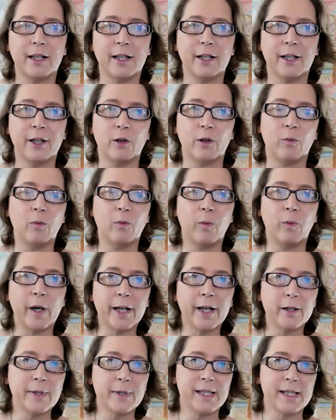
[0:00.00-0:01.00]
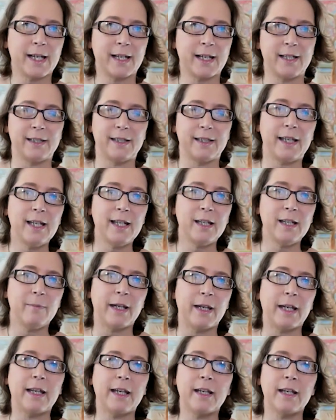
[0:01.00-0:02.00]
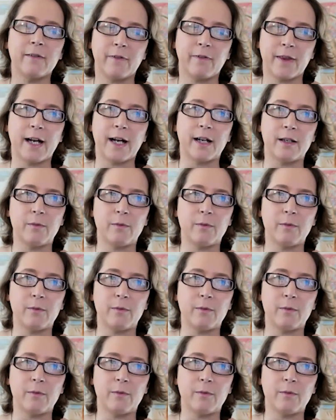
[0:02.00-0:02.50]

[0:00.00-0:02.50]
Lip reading: you know, where was that going to lead me if that